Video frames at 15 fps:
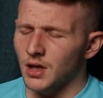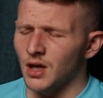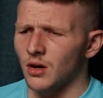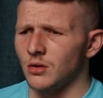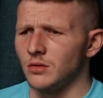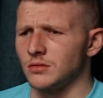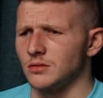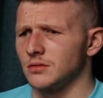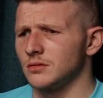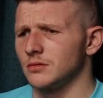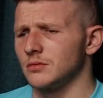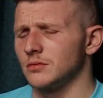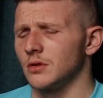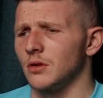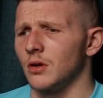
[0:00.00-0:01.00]
old
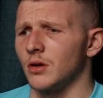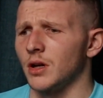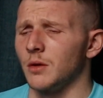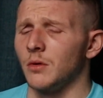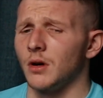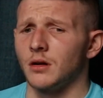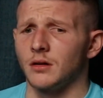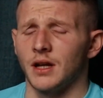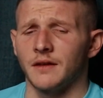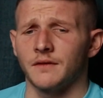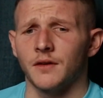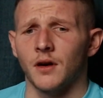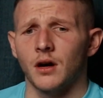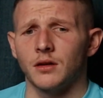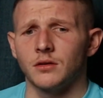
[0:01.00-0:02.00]
Hockey World League
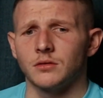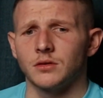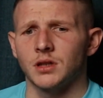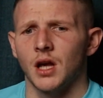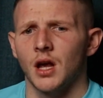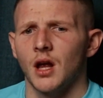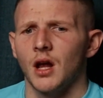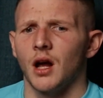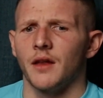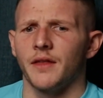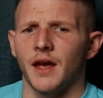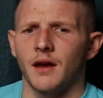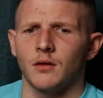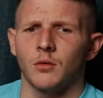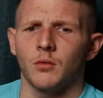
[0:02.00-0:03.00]
finals,
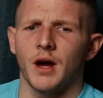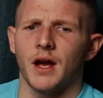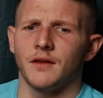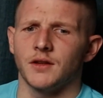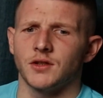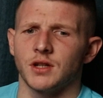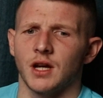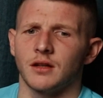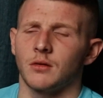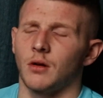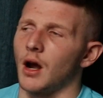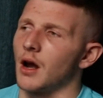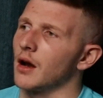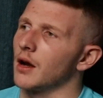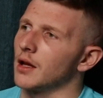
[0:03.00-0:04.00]
and they were away in the
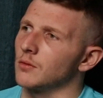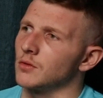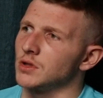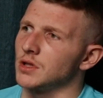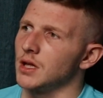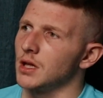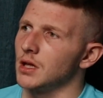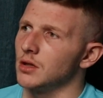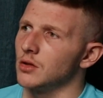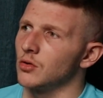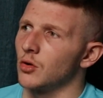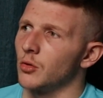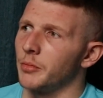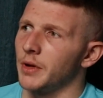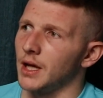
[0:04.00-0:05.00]
January, and it was the
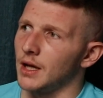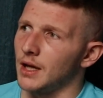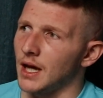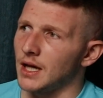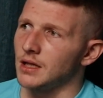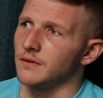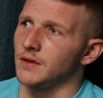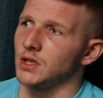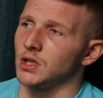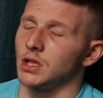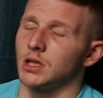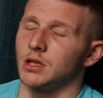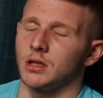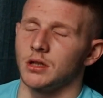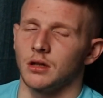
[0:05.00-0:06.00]
European A
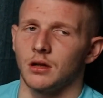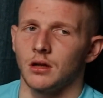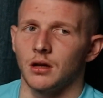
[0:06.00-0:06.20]
Division